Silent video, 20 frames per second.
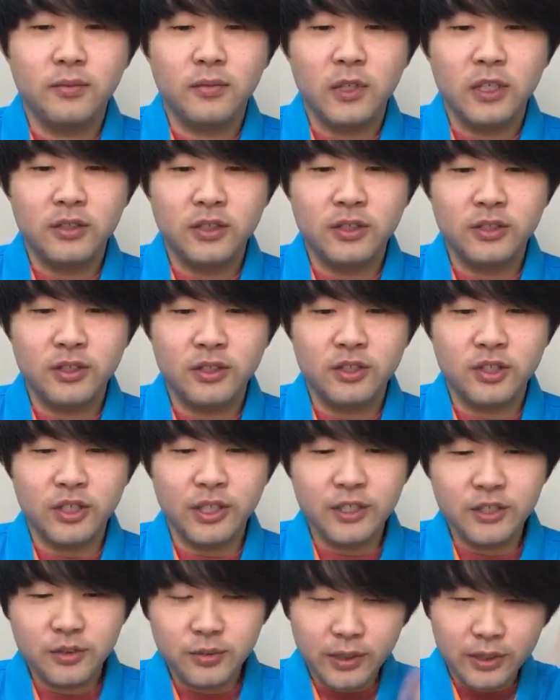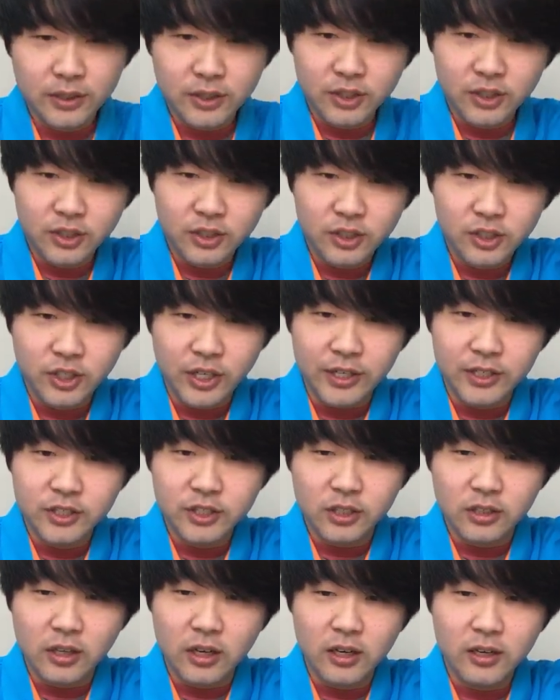Since exchange rates change a
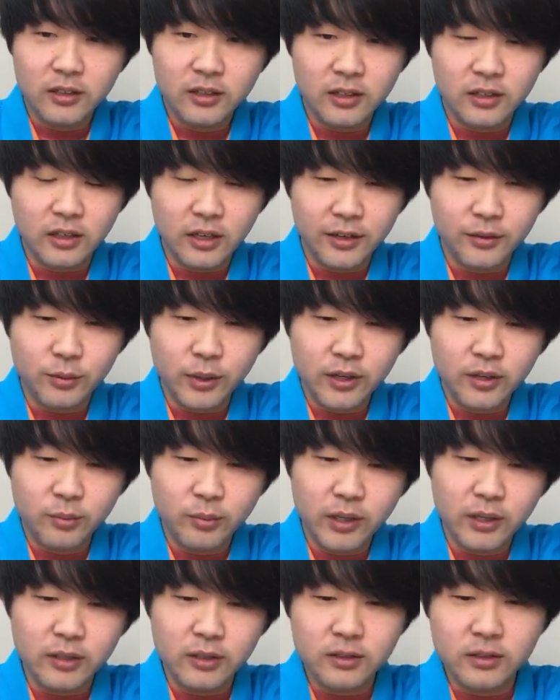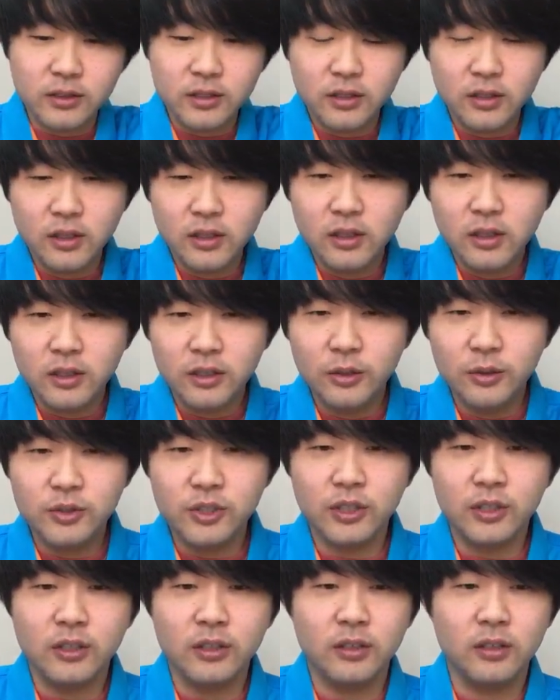lot, then I recommend
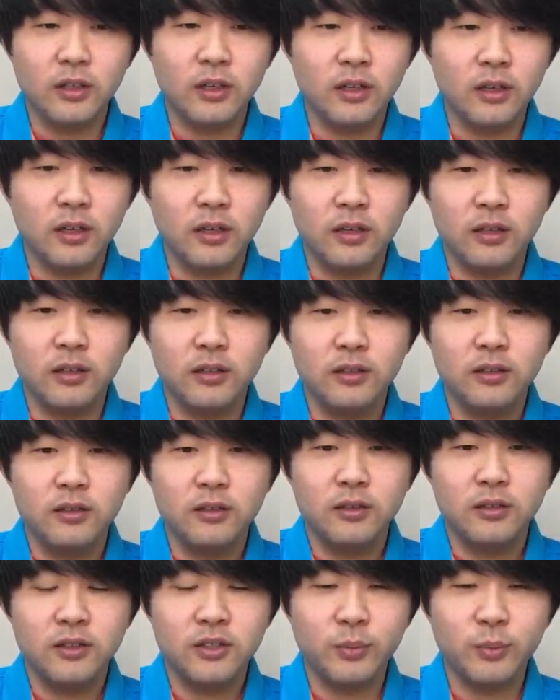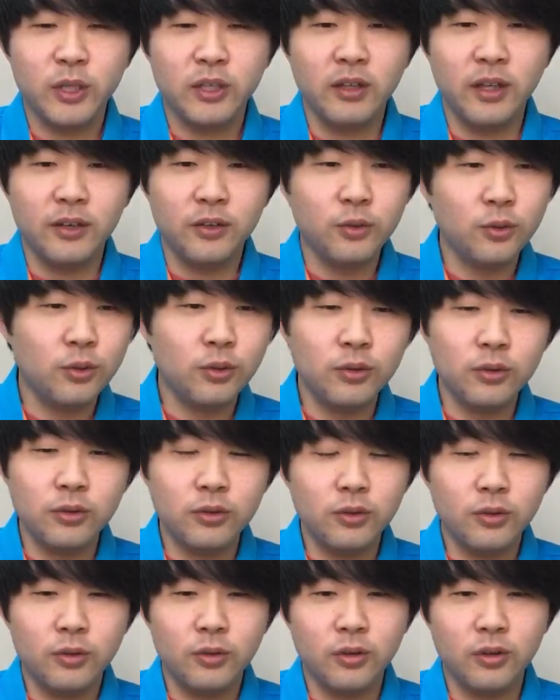using something like
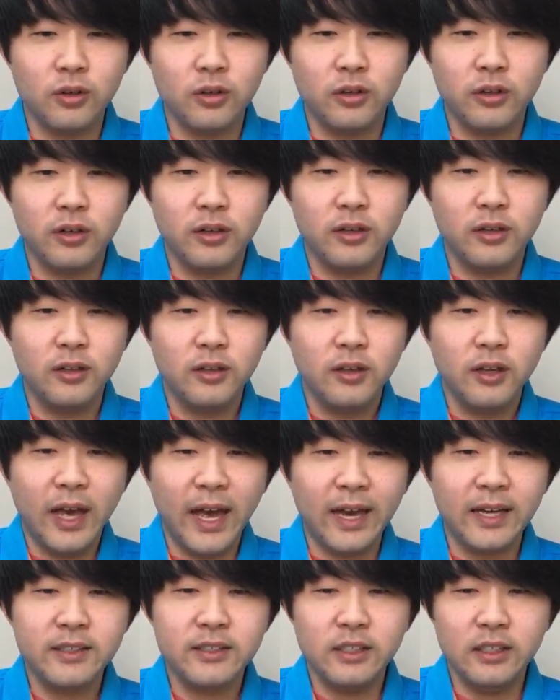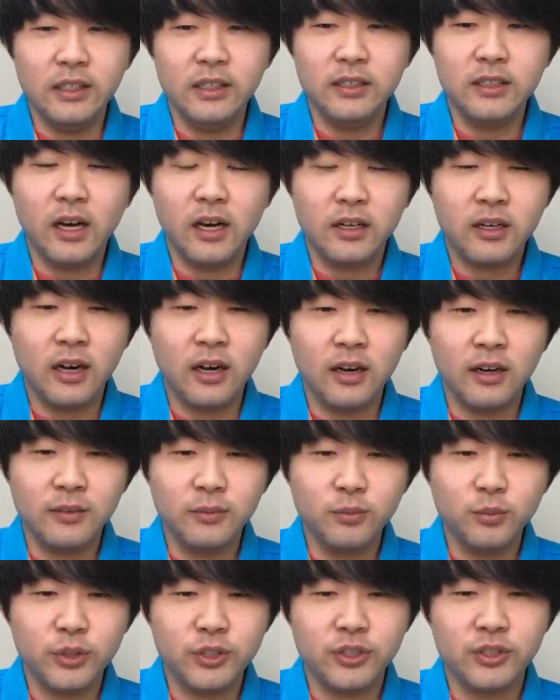Google or
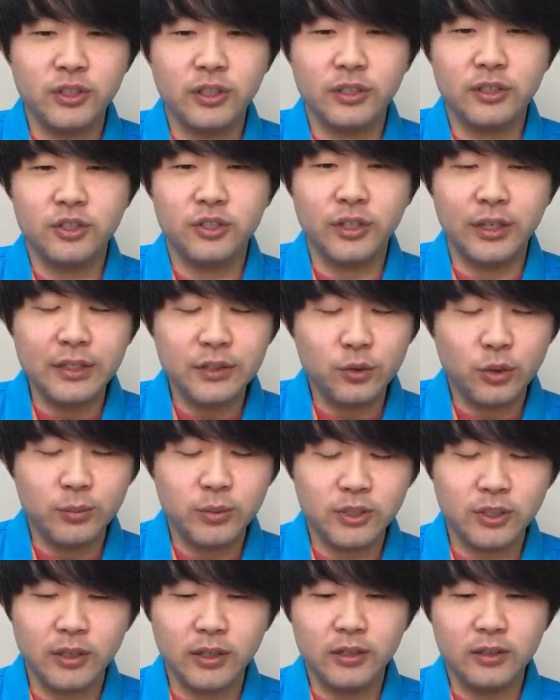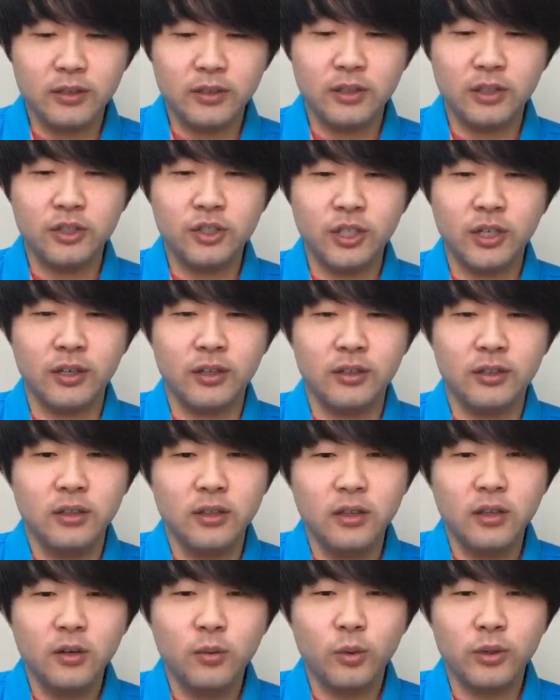xe.com, which is an exchange website, to check
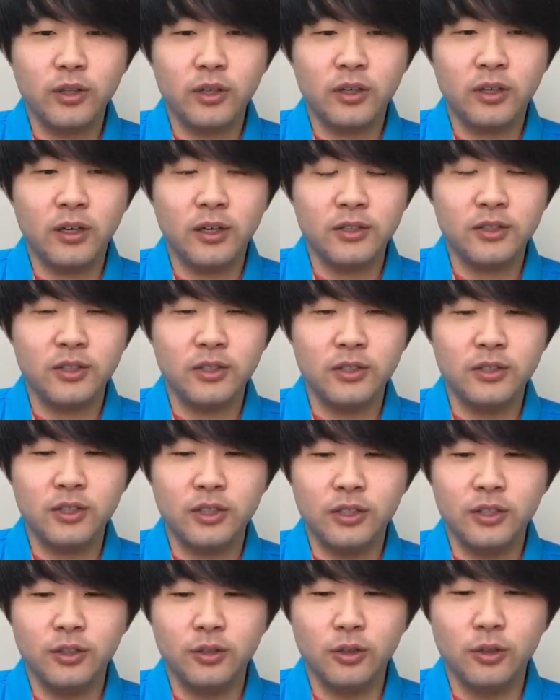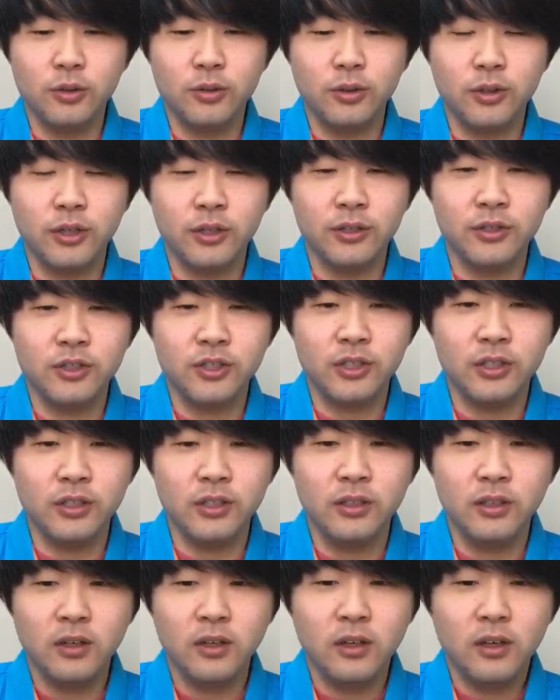what the cost is in your local currency,